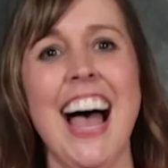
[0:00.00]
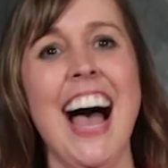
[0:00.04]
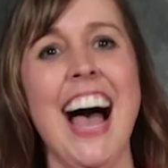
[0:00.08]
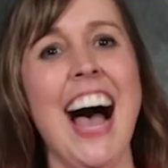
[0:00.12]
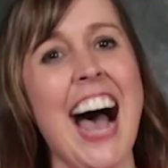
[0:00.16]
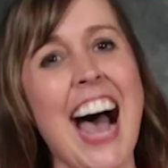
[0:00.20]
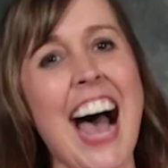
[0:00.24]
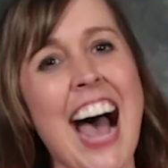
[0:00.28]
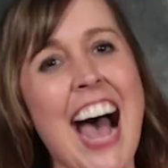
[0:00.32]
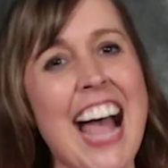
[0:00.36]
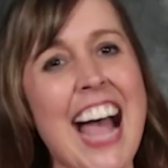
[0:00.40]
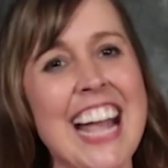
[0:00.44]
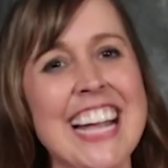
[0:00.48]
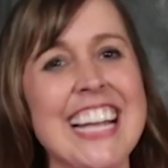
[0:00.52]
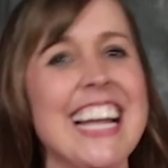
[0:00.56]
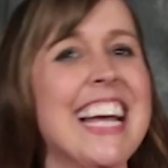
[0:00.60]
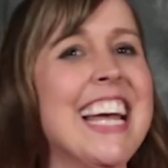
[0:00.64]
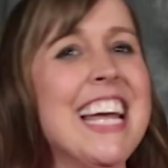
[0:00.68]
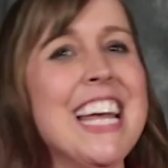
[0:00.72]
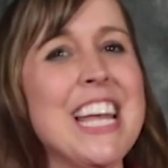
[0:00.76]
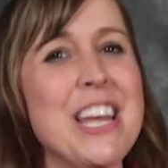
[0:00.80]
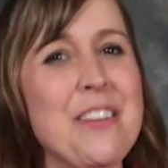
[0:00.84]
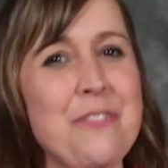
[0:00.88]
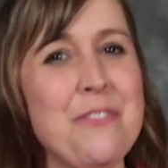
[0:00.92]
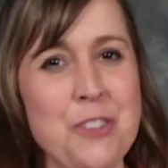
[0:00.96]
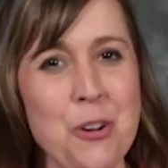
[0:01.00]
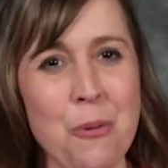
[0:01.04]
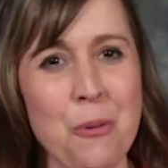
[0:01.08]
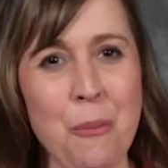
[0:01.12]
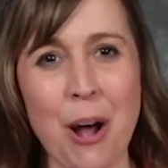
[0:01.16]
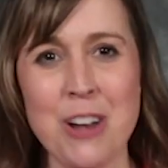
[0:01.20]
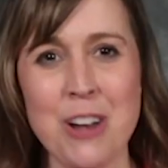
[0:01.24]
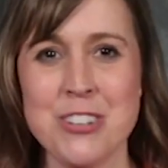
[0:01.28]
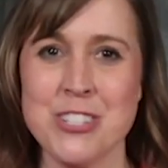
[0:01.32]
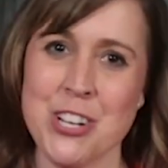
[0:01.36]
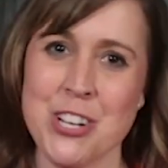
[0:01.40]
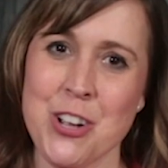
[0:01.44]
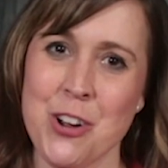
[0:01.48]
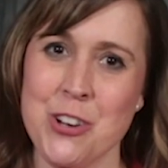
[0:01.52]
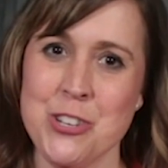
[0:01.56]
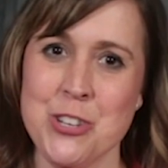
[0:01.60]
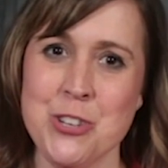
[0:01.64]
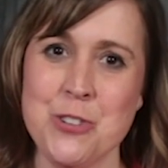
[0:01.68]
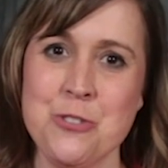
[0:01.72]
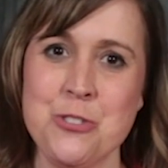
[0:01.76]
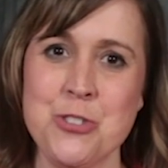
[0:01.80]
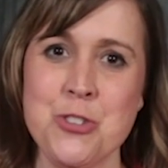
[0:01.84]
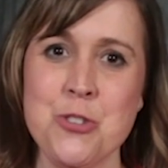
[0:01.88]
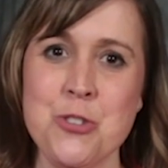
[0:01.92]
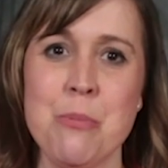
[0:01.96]
Hi, if you're watching on
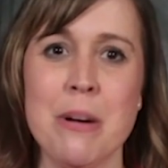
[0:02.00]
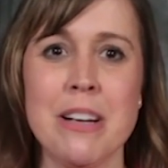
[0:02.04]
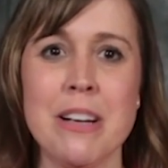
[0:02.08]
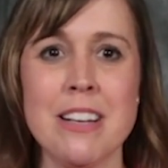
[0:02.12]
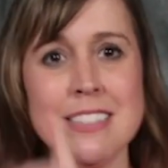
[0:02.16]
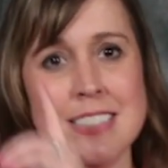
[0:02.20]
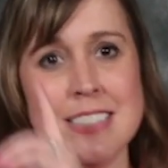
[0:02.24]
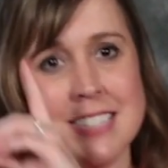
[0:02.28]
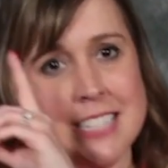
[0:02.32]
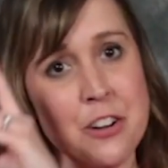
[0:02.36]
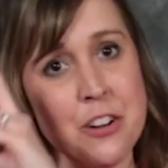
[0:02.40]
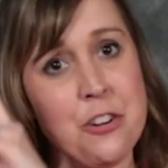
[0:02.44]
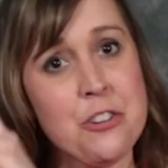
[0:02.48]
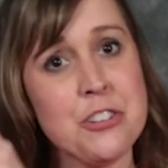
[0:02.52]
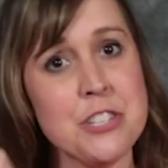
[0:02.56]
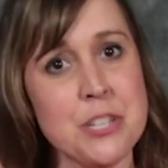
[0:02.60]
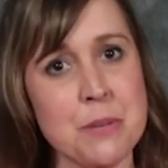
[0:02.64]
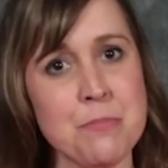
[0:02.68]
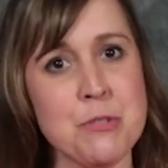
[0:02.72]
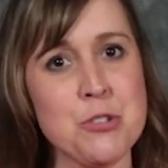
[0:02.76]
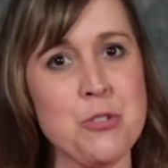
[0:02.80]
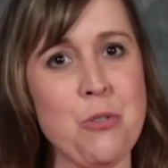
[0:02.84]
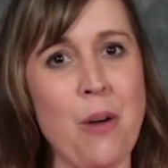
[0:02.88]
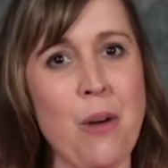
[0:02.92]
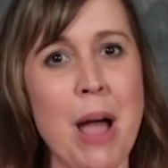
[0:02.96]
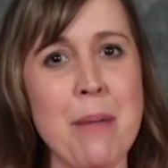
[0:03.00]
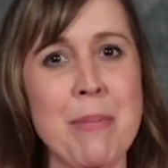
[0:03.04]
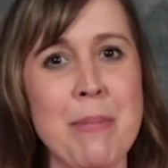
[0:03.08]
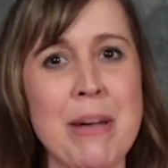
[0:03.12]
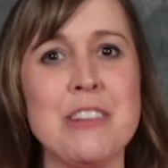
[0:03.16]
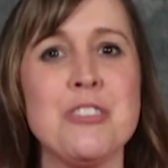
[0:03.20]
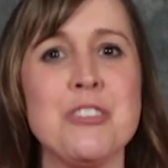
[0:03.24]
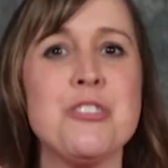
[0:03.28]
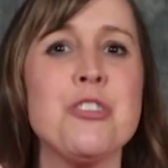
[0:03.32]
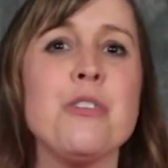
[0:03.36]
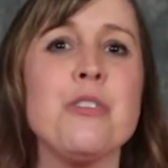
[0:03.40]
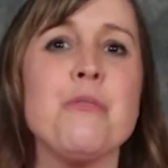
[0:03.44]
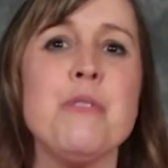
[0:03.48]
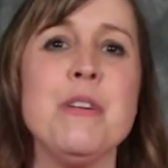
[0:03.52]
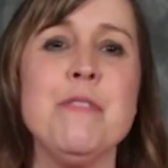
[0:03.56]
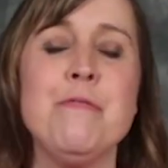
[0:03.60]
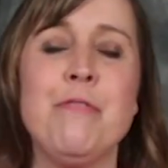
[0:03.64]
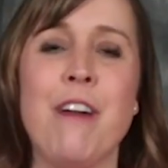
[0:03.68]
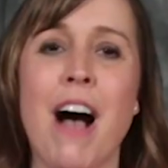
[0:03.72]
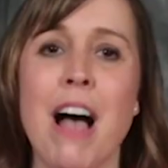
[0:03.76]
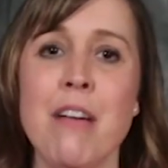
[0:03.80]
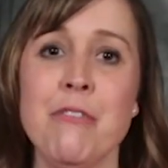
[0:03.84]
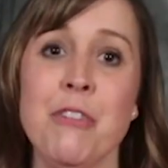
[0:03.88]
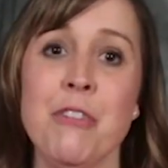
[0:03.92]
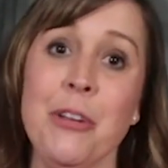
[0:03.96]
YouTube, consider subscribing to the
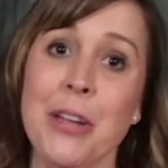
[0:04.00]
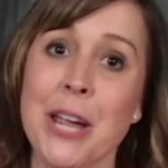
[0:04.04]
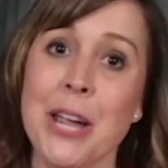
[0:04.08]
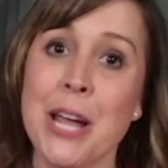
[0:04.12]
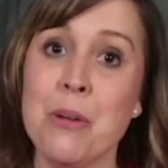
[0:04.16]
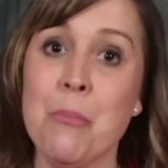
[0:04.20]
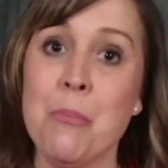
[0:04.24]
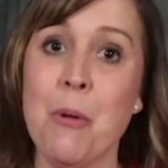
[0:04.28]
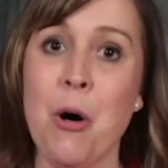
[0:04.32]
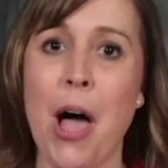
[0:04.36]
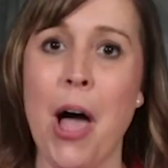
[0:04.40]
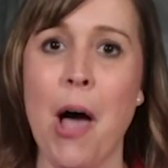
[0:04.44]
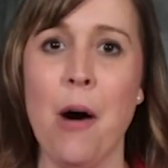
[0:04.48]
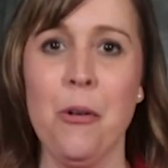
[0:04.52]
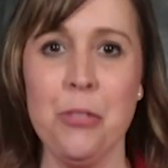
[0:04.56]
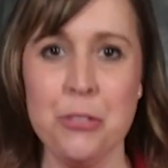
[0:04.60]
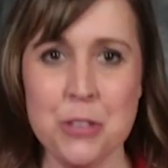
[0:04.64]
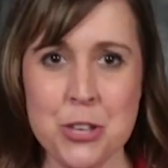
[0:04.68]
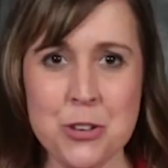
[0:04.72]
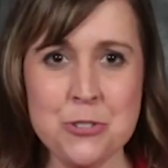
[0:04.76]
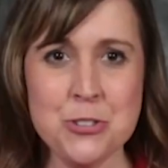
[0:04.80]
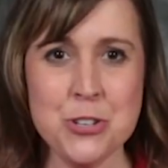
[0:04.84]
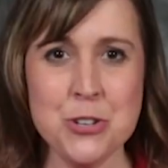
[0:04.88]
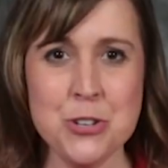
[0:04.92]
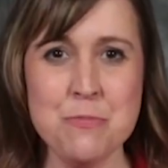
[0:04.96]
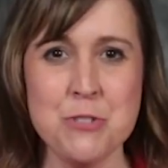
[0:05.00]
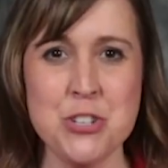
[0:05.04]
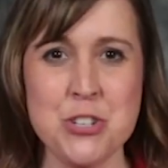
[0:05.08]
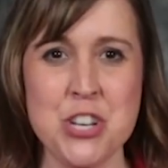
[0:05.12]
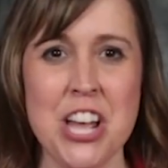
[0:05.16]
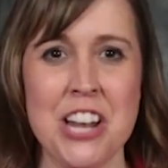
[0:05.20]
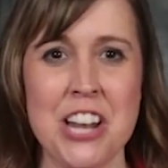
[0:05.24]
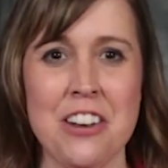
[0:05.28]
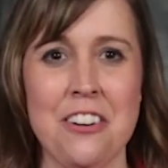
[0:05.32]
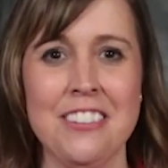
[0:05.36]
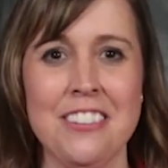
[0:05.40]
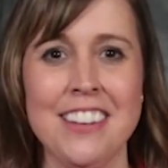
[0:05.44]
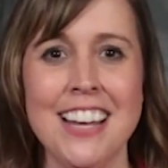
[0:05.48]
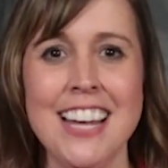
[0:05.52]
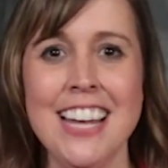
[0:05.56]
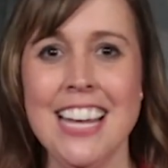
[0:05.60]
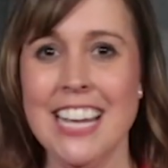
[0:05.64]
Revival Animal Health YouTube channel.